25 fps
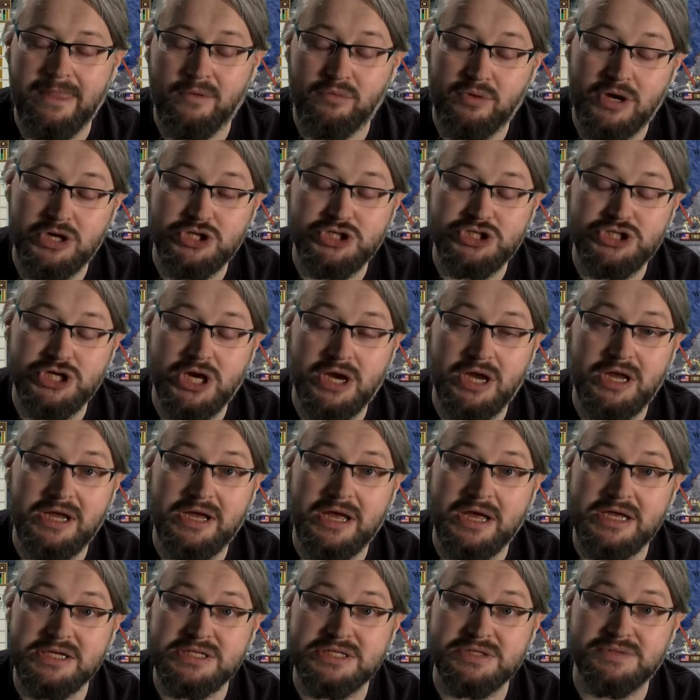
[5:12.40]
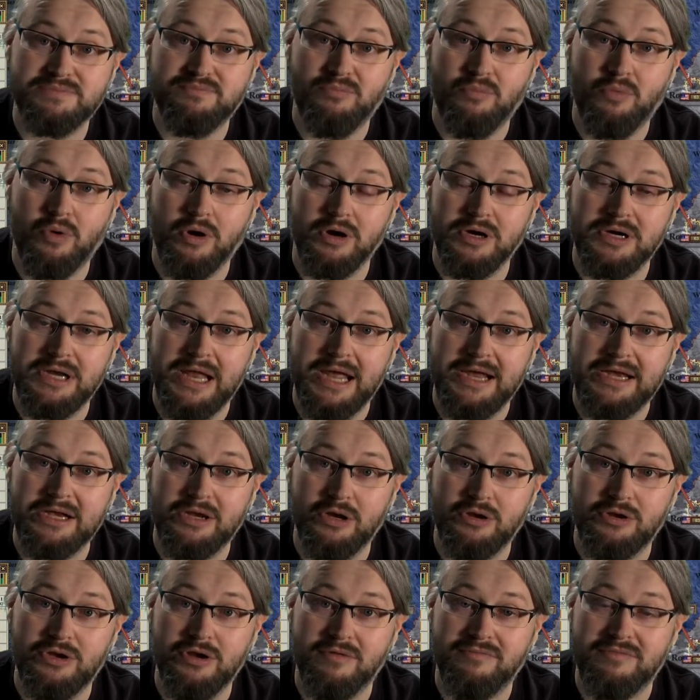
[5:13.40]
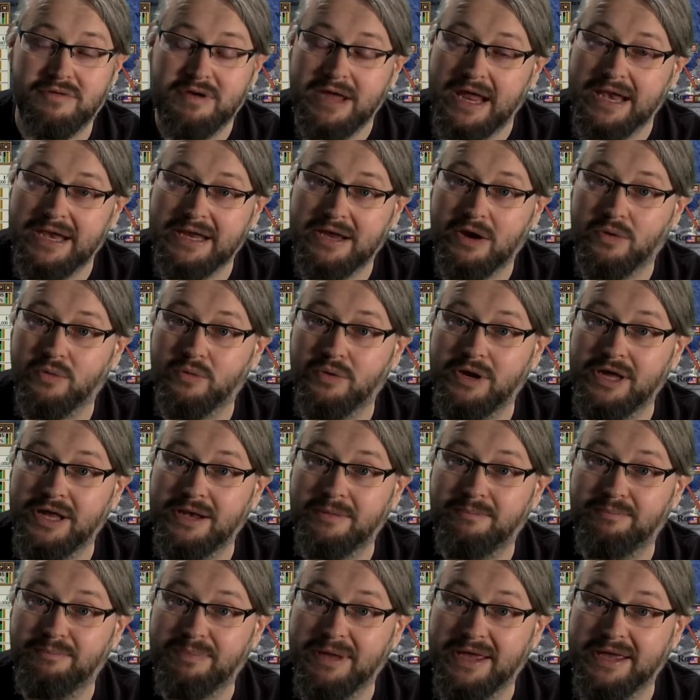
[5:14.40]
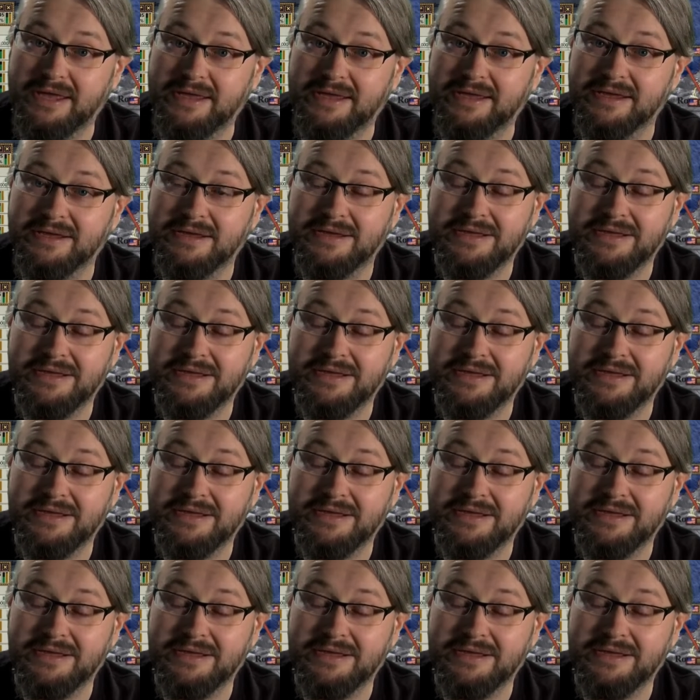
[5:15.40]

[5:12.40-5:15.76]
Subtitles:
Russia has more likelihood of getting a real big,